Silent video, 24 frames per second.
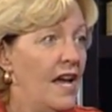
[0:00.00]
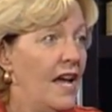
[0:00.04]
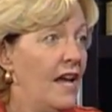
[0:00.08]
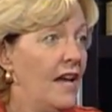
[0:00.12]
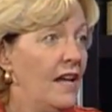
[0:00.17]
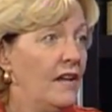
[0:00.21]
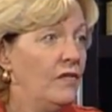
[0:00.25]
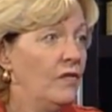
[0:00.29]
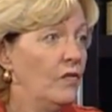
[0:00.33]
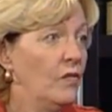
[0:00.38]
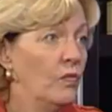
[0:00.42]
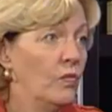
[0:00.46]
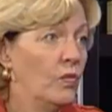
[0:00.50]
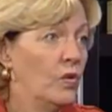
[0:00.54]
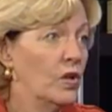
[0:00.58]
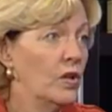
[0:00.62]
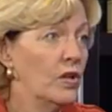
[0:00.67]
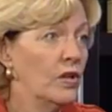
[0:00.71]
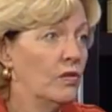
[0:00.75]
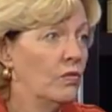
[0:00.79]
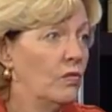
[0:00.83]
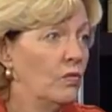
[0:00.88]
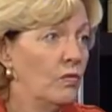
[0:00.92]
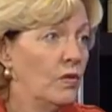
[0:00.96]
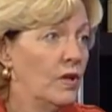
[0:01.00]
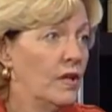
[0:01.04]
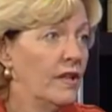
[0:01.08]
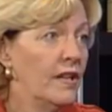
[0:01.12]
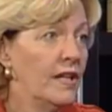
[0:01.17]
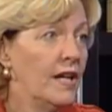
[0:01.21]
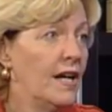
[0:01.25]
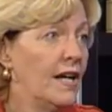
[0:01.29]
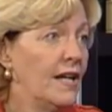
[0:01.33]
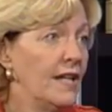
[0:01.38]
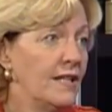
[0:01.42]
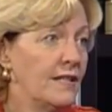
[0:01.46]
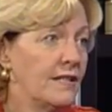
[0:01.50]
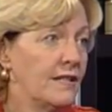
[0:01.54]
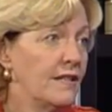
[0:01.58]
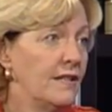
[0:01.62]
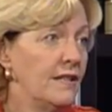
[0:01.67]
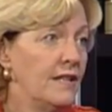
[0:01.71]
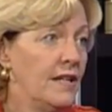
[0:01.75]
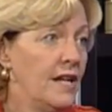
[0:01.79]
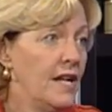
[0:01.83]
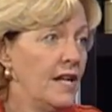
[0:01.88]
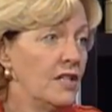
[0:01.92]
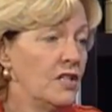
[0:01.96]
And we're one of the highest
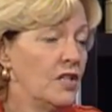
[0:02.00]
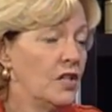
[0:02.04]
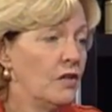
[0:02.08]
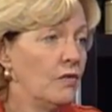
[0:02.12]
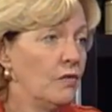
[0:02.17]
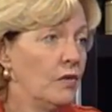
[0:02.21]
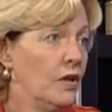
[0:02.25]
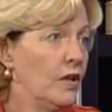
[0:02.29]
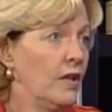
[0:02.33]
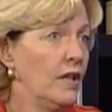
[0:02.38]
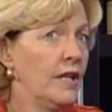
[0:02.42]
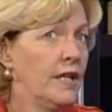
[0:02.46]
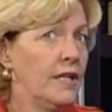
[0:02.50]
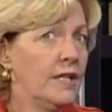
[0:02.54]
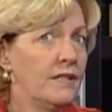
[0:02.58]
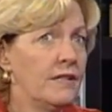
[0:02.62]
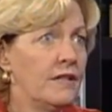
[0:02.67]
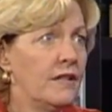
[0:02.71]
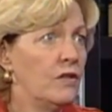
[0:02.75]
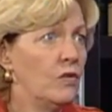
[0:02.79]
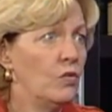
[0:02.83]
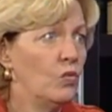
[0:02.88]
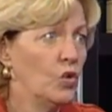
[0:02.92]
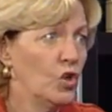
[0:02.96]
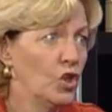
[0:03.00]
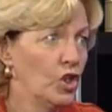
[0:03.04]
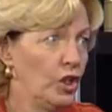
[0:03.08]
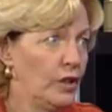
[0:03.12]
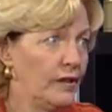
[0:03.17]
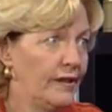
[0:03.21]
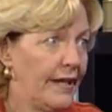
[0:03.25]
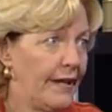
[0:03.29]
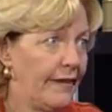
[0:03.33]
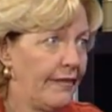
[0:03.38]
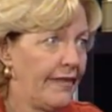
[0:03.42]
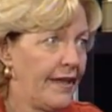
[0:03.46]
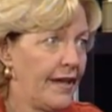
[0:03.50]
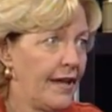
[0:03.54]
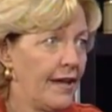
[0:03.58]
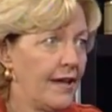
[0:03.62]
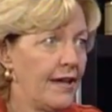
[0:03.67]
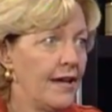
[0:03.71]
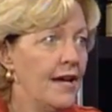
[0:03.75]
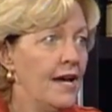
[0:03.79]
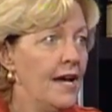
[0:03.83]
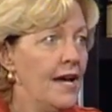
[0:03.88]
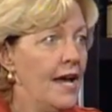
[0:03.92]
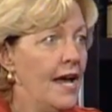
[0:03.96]
in the nation, one of the highest in the world, I
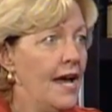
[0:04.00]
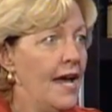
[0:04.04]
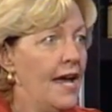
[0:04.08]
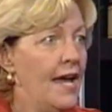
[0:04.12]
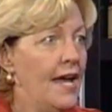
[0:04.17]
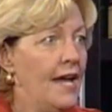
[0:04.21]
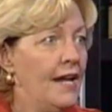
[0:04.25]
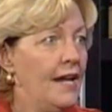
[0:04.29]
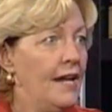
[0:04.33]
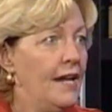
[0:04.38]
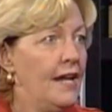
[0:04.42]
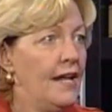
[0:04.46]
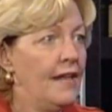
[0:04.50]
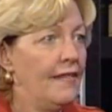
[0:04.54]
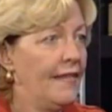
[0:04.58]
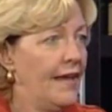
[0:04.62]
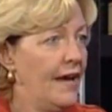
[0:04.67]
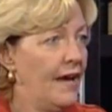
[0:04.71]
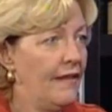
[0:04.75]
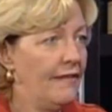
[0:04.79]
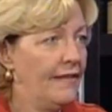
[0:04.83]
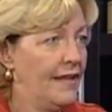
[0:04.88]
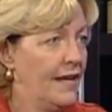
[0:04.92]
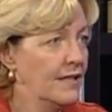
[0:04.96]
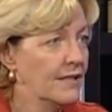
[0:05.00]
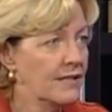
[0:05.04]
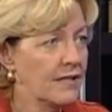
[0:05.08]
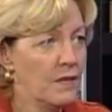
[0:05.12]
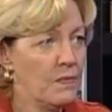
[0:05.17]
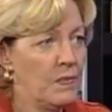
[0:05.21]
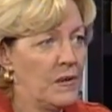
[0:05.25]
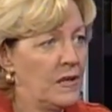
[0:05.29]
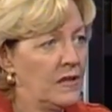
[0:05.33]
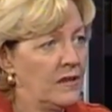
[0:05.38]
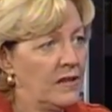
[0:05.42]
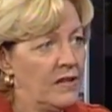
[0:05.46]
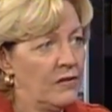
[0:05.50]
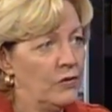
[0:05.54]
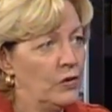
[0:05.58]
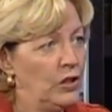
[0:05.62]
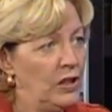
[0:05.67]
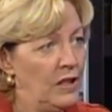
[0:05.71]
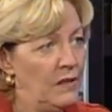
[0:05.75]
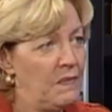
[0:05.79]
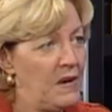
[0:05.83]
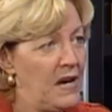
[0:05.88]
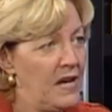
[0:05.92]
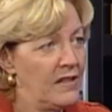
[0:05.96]
think. And that's the part that
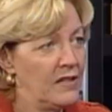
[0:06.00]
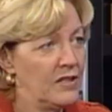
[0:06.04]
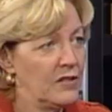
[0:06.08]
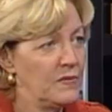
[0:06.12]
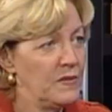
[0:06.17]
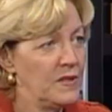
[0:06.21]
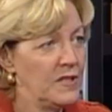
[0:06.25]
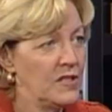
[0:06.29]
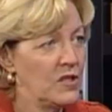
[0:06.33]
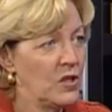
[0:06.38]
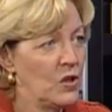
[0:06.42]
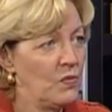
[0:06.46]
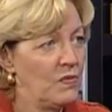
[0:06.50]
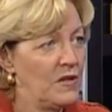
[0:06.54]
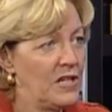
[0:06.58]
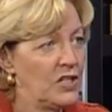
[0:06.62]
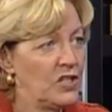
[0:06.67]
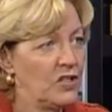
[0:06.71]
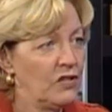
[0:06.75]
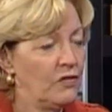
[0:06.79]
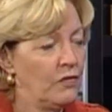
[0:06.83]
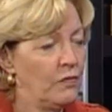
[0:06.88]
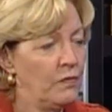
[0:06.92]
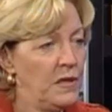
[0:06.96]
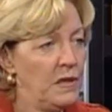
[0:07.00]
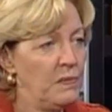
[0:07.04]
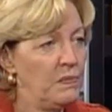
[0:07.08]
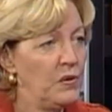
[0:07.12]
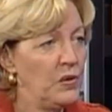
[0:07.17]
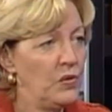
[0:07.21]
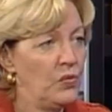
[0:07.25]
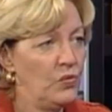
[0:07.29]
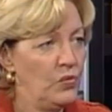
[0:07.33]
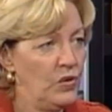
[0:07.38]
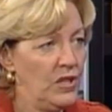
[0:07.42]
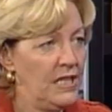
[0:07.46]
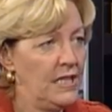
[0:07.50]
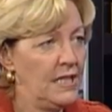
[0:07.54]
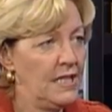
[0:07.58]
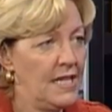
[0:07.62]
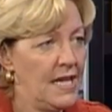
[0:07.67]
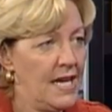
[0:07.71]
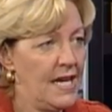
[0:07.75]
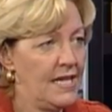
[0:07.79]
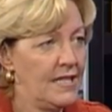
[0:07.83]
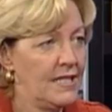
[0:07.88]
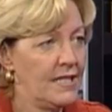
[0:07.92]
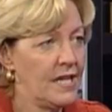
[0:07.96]
really bothers me so much. If people
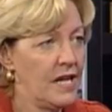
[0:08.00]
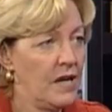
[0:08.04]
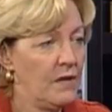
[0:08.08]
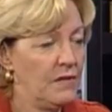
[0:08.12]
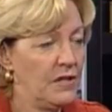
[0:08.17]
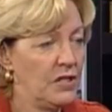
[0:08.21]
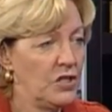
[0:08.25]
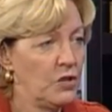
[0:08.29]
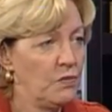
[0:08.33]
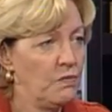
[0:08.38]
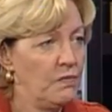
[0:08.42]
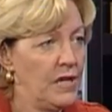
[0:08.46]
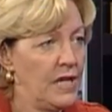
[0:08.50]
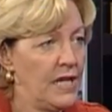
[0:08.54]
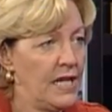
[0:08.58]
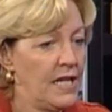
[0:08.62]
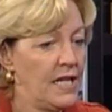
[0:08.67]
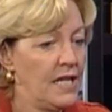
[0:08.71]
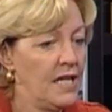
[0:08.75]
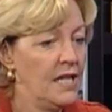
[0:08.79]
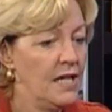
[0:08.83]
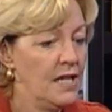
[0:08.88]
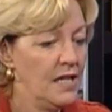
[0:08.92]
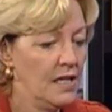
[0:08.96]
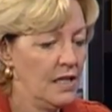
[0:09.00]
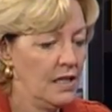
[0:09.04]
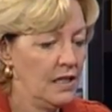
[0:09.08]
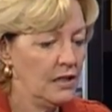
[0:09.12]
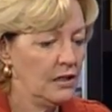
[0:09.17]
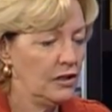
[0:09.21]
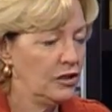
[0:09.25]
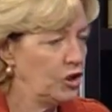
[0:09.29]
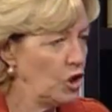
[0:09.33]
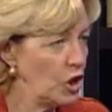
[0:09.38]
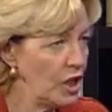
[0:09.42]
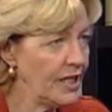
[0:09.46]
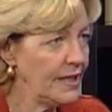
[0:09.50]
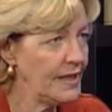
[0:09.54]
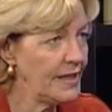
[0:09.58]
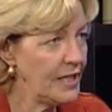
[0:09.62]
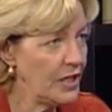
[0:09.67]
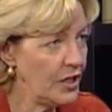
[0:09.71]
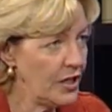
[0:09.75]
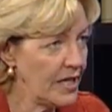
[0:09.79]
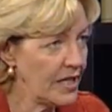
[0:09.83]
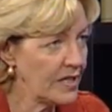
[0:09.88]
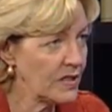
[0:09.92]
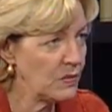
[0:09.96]
realized how much money, look at
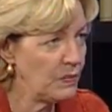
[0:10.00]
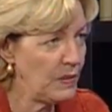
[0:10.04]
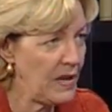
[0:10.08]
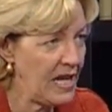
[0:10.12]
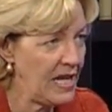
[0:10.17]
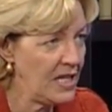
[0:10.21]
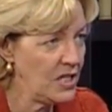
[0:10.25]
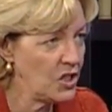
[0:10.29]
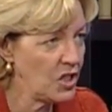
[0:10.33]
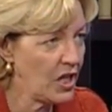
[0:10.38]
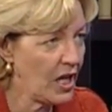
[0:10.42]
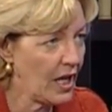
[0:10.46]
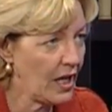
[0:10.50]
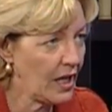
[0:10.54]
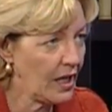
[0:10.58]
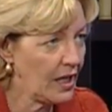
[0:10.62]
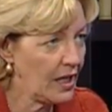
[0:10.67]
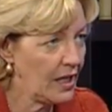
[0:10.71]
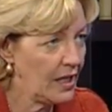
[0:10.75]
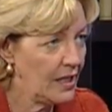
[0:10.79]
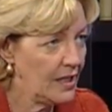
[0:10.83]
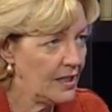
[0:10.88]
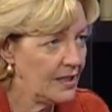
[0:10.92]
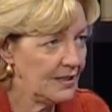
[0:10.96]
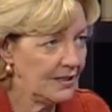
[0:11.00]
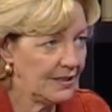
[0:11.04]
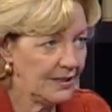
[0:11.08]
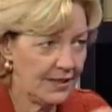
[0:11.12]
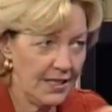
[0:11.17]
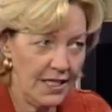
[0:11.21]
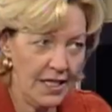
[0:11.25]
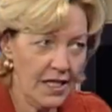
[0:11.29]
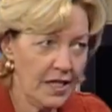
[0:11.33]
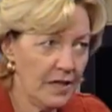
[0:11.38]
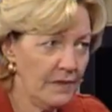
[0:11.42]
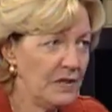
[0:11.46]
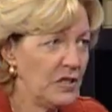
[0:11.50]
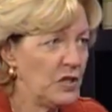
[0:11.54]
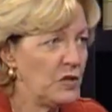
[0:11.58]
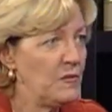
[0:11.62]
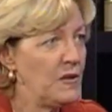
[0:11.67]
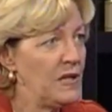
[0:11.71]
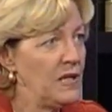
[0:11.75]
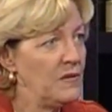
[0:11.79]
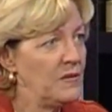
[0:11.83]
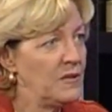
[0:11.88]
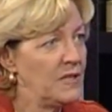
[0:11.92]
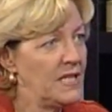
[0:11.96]
their next paycheck. See how much
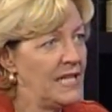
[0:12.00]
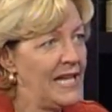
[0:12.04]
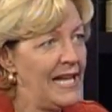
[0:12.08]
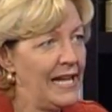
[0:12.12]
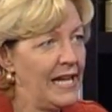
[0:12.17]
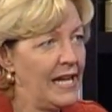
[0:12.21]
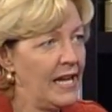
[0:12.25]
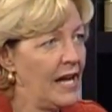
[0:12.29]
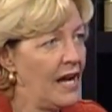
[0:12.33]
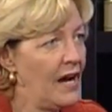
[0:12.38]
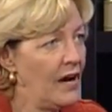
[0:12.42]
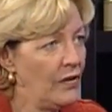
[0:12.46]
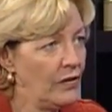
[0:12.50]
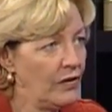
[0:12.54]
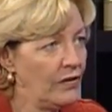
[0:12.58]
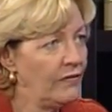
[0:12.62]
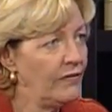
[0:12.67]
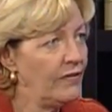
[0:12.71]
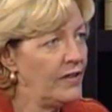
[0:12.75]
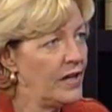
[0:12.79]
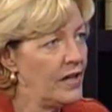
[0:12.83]
money was taken out of